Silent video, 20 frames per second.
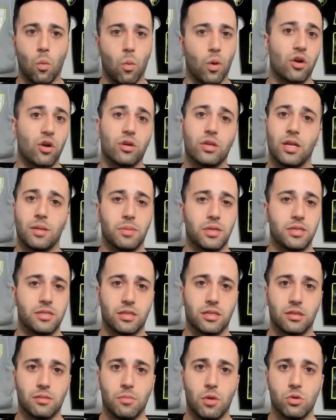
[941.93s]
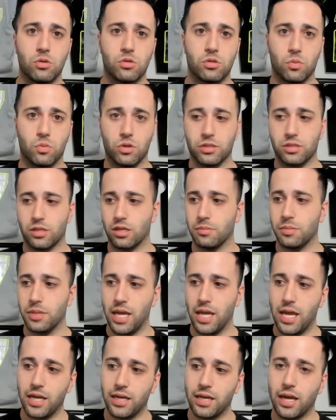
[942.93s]
where are they blitzing the most, where it's going to be
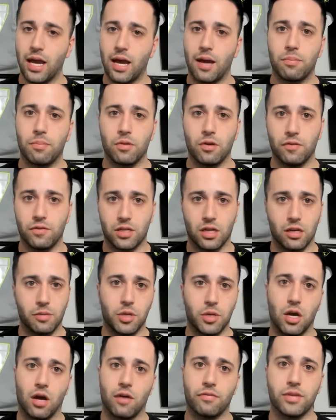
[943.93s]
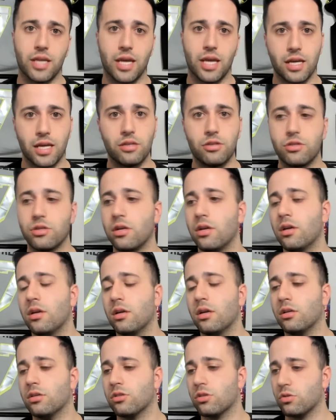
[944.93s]
a gap, if it's going to be off the edge.
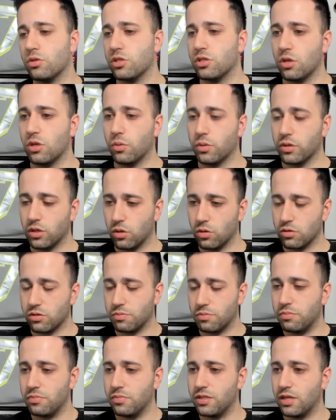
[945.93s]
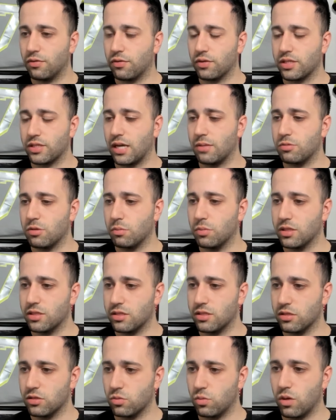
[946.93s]
So just knowing those different types of blitzes
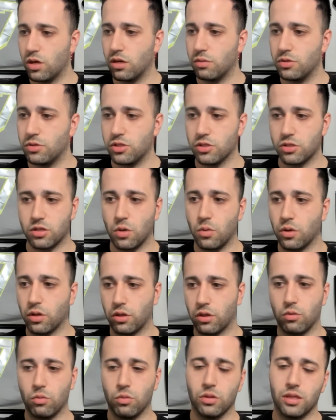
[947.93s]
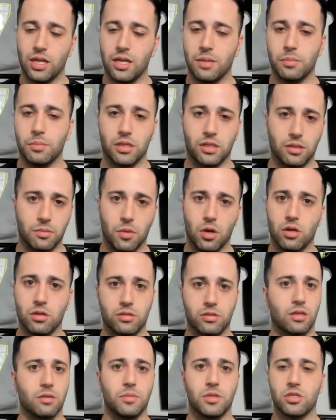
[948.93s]
as well, but just going through and labeling them all is
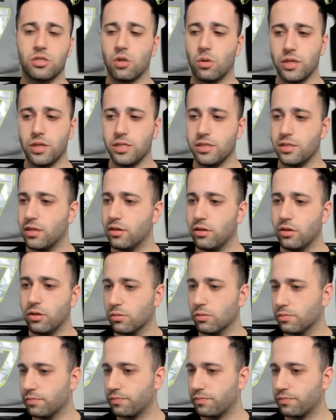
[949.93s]
going to be so easy to do,